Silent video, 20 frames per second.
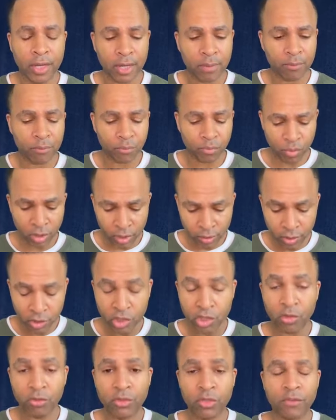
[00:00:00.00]
I'm Brother
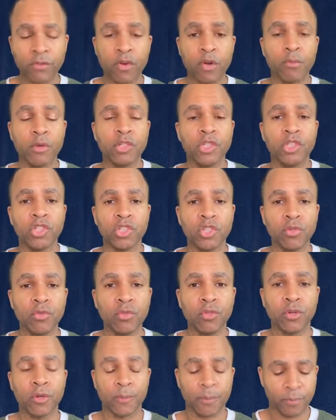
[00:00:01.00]
Joseph Herbert
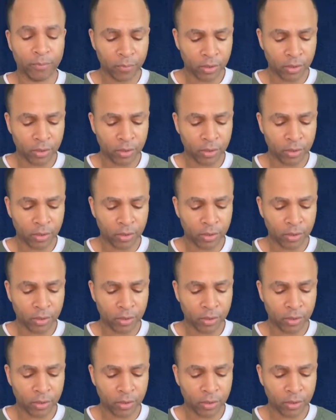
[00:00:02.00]
Jr.